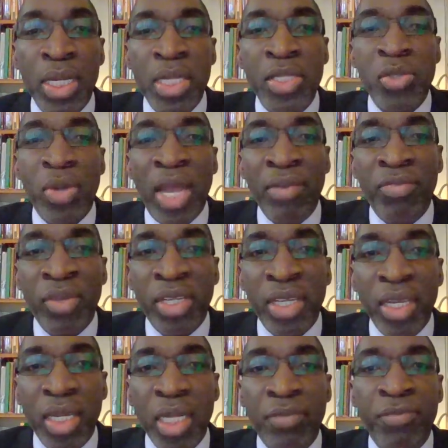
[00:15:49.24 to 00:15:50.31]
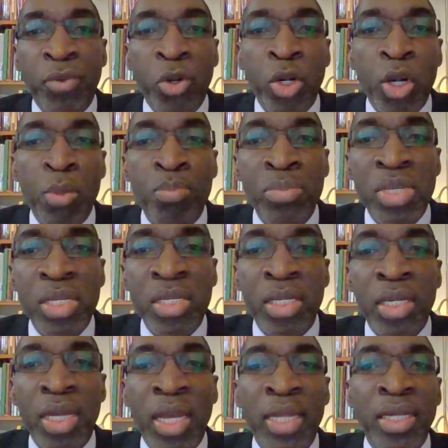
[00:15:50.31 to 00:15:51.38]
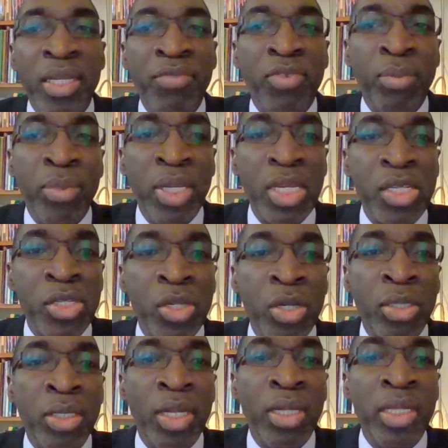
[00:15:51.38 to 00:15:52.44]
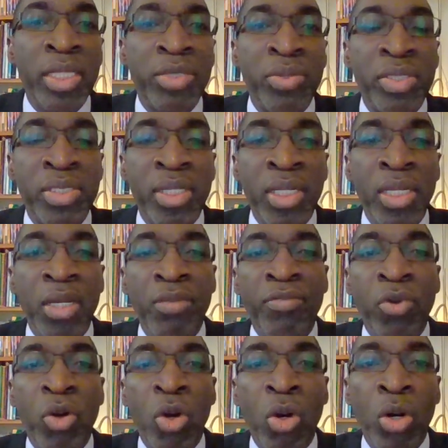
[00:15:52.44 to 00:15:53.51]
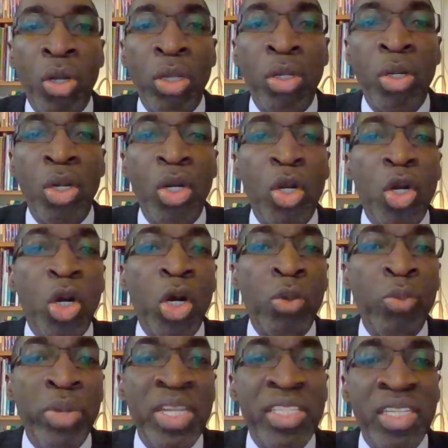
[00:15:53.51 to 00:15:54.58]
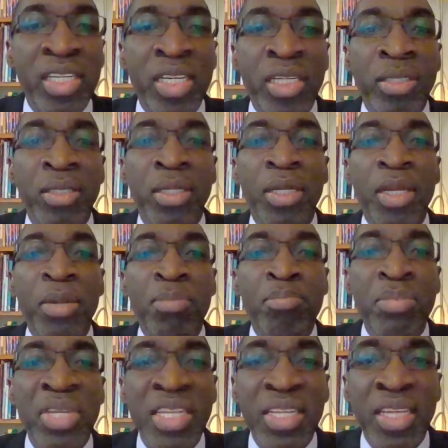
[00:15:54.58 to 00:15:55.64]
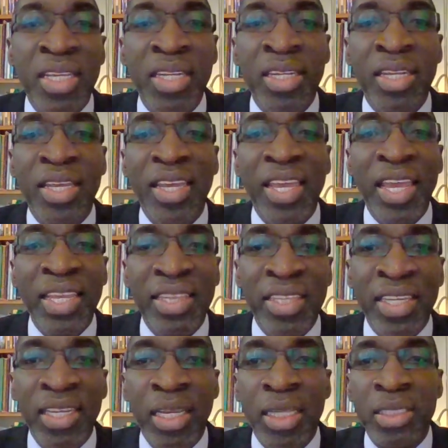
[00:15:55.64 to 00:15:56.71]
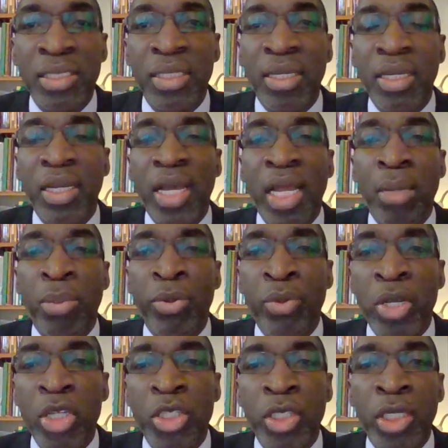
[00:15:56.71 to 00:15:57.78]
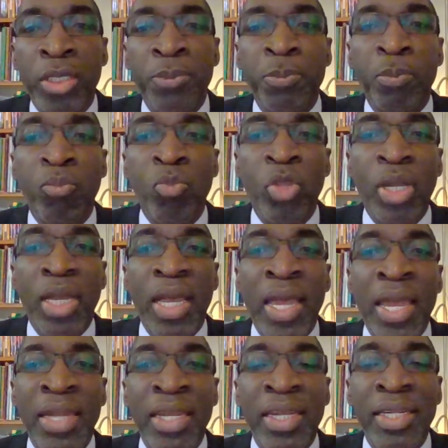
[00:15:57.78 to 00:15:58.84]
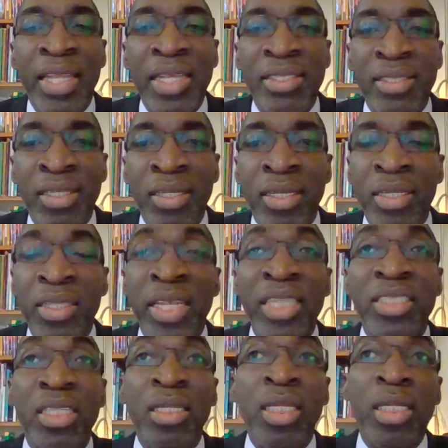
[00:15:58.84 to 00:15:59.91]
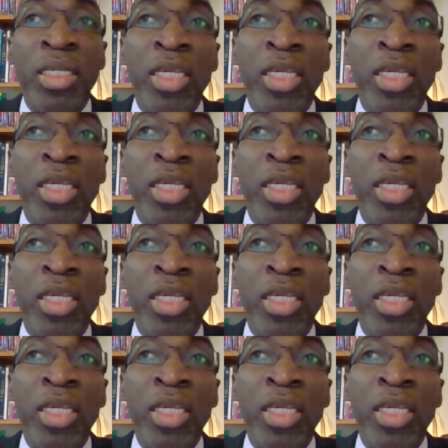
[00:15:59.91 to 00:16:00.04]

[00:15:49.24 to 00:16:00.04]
to advocate for media and information literacy for all. Origin, meaning, ethics, collaboration, and destiny. The destiny